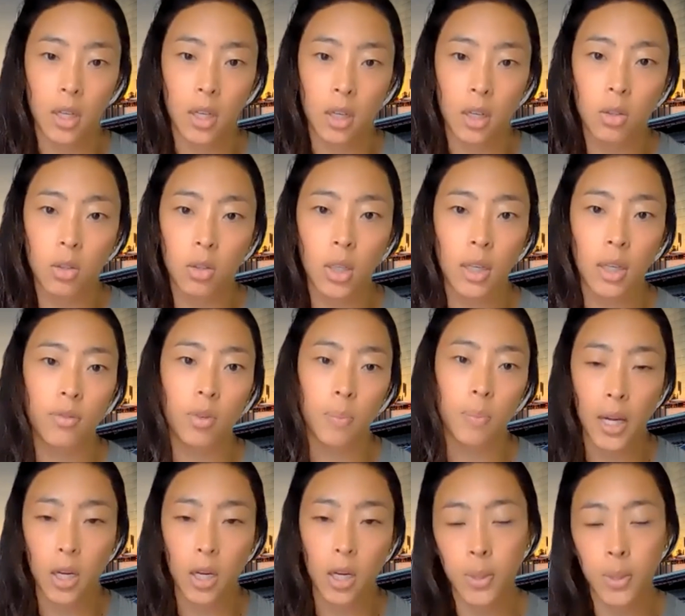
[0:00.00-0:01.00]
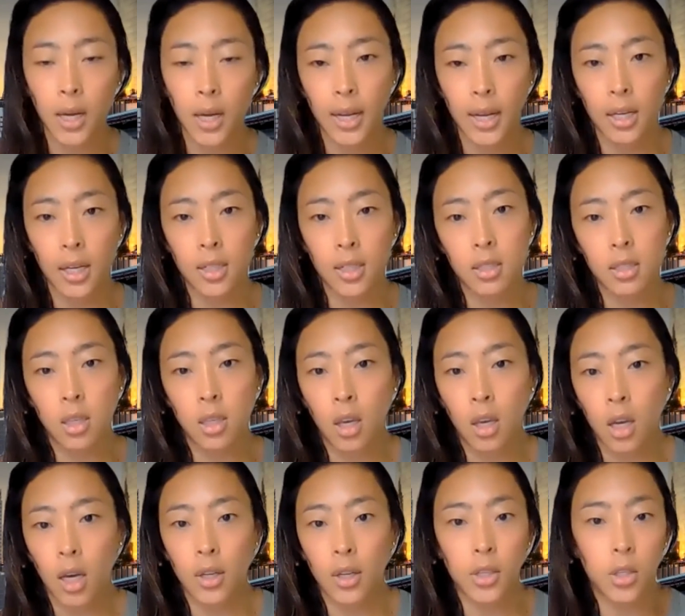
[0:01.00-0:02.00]
year, looking for better products,
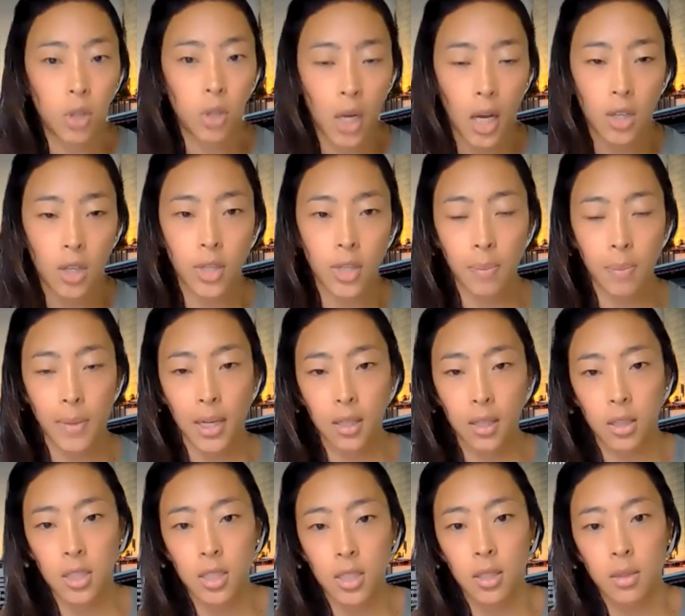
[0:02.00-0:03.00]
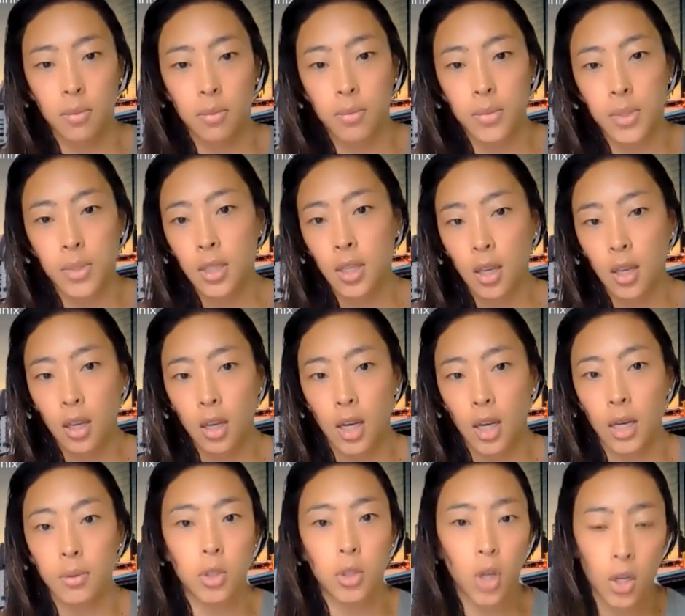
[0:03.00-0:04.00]
new contract mechanisms,
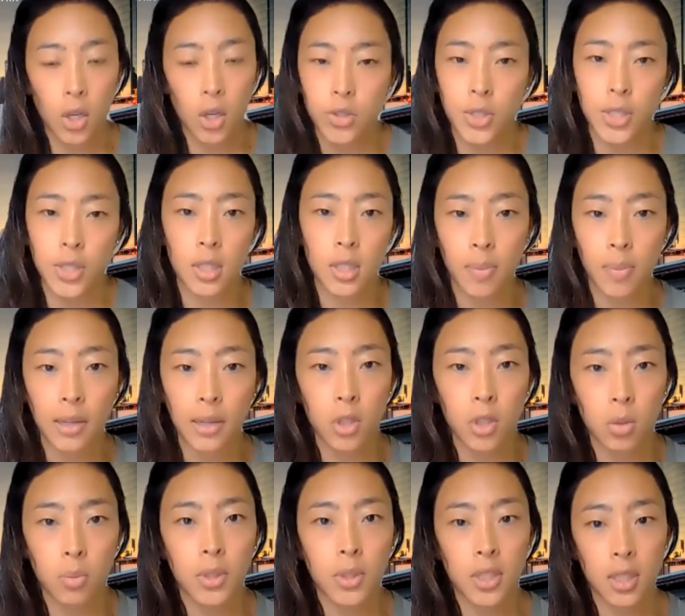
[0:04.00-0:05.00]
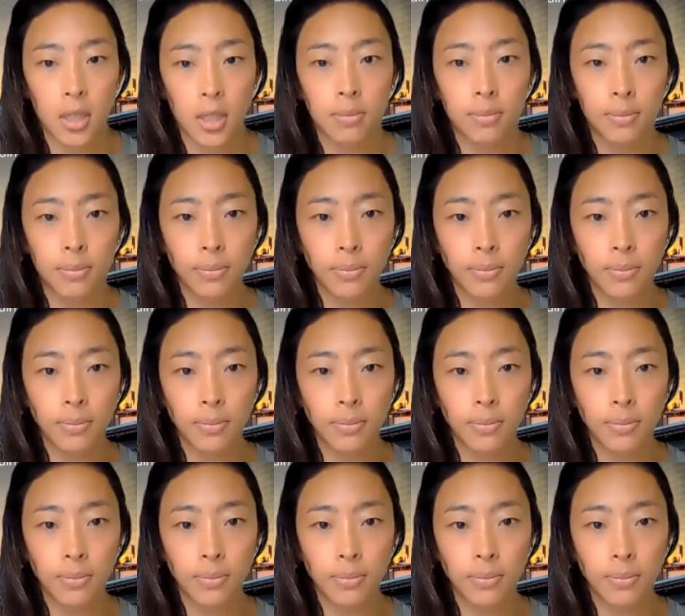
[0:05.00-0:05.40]
new countries to buy renewables in.